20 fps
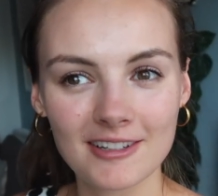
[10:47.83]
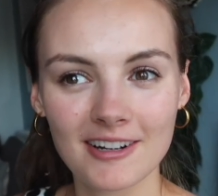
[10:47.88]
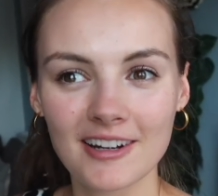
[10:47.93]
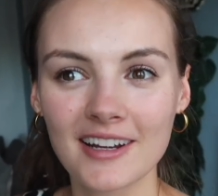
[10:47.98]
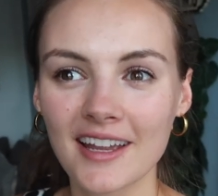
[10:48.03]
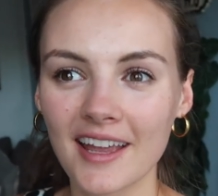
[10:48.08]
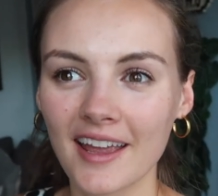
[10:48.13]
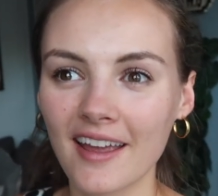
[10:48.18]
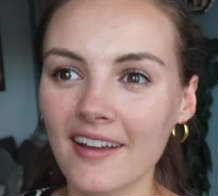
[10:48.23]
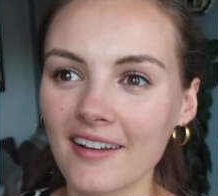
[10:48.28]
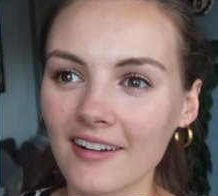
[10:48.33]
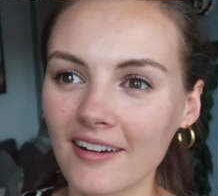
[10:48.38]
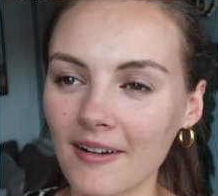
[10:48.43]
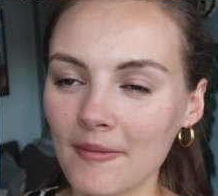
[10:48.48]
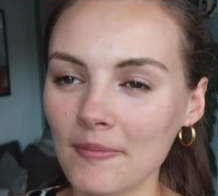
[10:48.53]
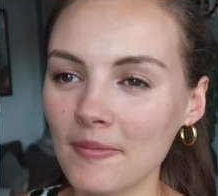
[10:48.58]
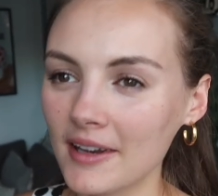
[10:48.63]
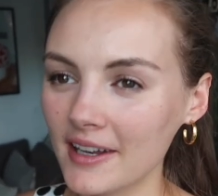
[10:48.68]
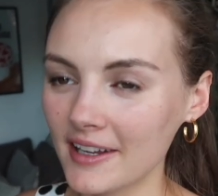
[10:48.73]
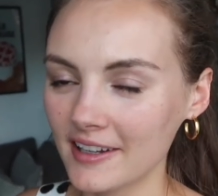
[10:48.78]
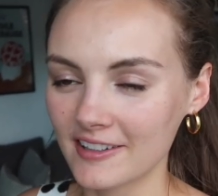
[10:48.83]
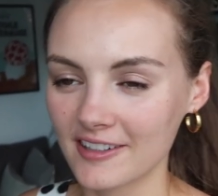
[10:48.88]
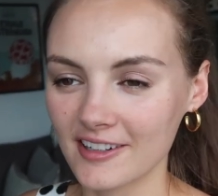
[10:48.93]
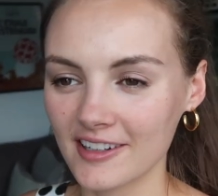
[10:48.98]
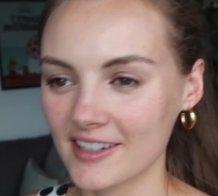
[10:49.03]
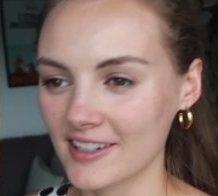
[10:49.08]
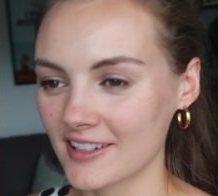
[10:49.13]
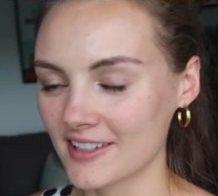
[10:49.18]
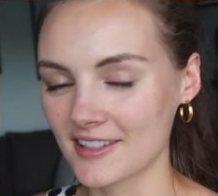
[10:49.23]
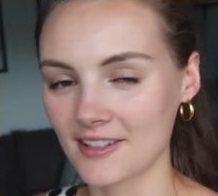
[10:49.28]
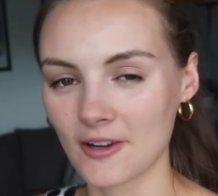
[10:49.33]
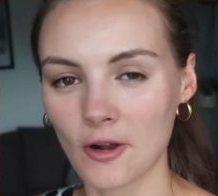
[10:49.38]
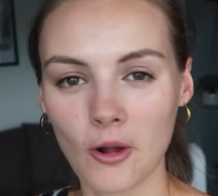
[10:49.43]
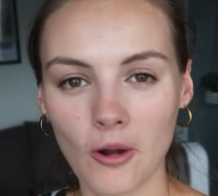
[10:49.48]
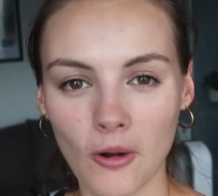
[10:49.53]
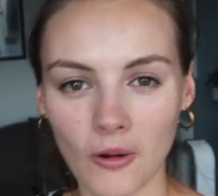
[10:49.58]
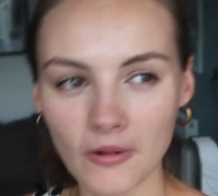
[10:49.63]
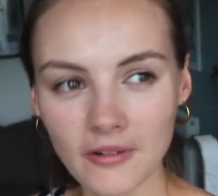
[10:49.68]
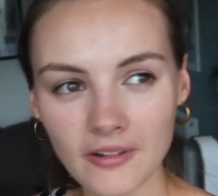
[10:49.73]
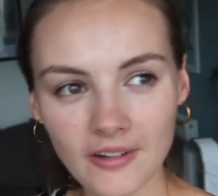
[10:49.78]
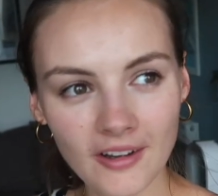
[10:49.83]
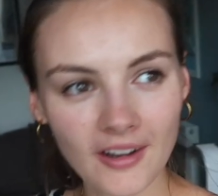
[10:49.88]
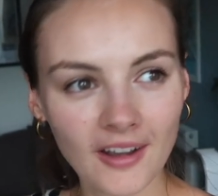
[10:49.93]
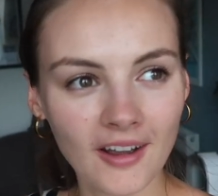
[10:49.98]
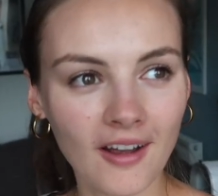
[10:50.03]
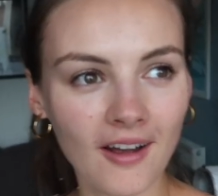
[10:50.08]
drinking, I'm literally just gone.